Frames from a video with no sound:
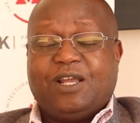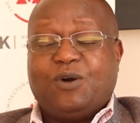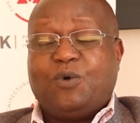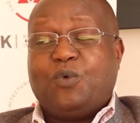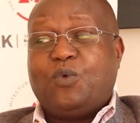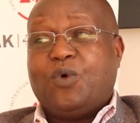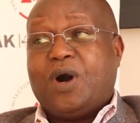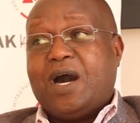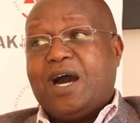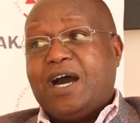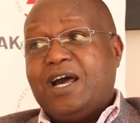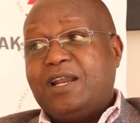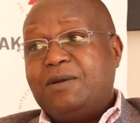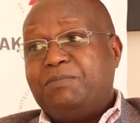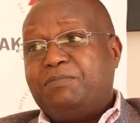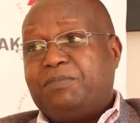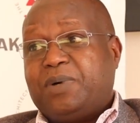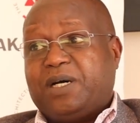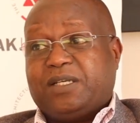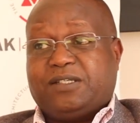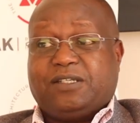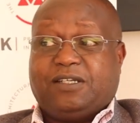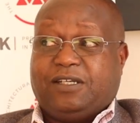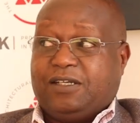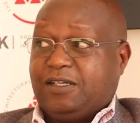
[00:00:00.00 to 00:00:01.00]

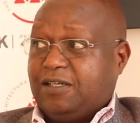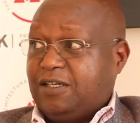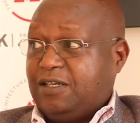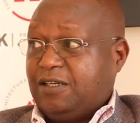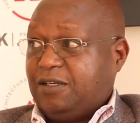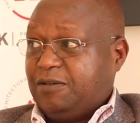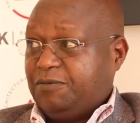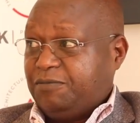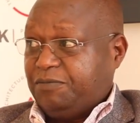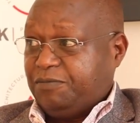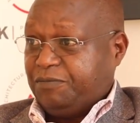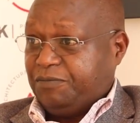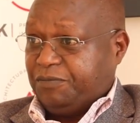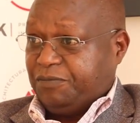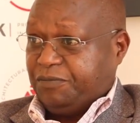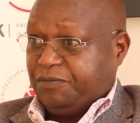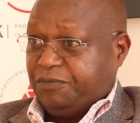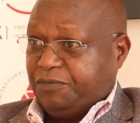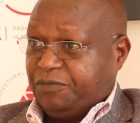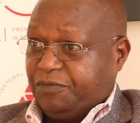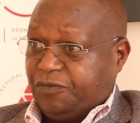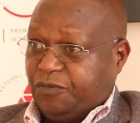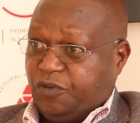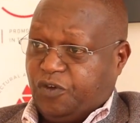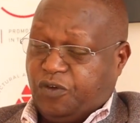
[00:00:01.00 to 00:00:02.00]
1%
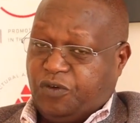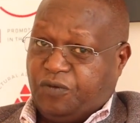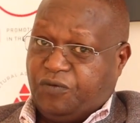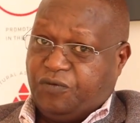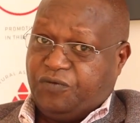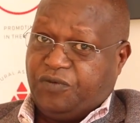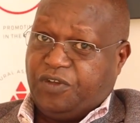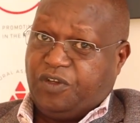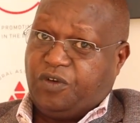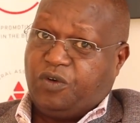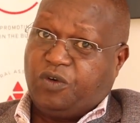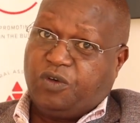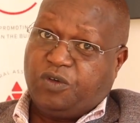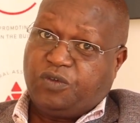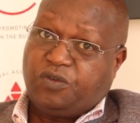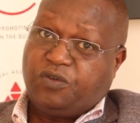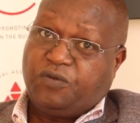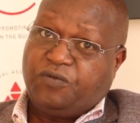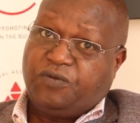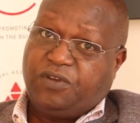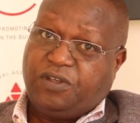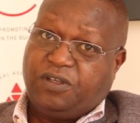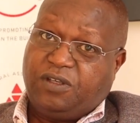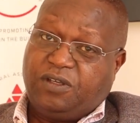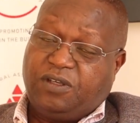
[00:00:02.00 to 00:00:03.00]
of the cost
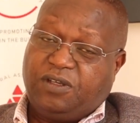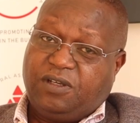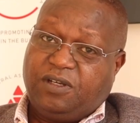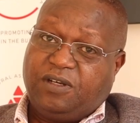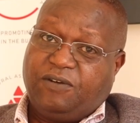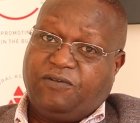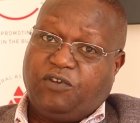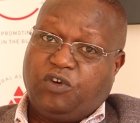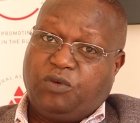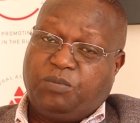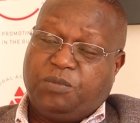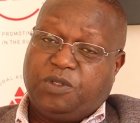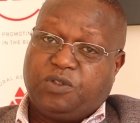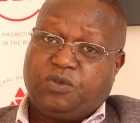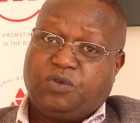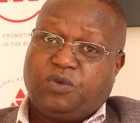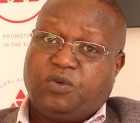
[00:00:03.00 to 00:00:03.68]
of the development.